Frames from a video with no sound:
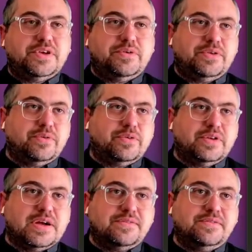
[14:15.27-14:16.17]
video, in order
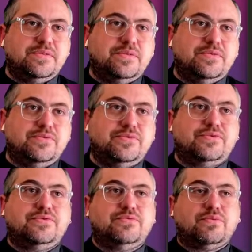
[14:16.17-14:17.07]
not to
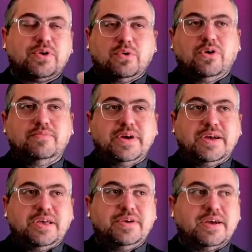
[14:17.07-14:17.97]
record my
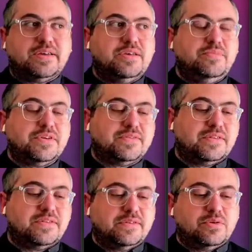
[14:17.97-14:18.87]
API key because
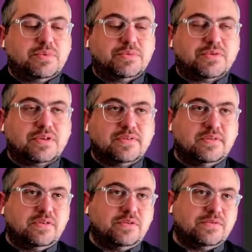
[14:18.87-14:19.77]
then other people could
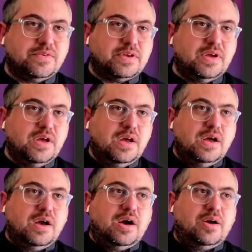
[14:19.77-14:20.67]
use it,
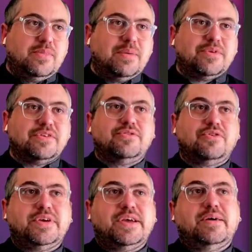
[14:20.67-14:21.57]
I'm going to
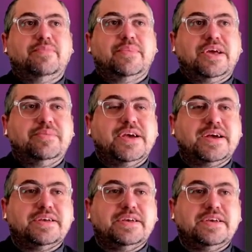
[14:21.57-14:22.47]
store my
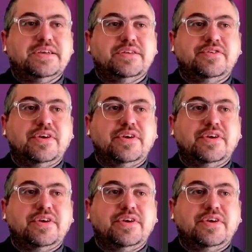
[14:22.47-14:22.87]
API key in a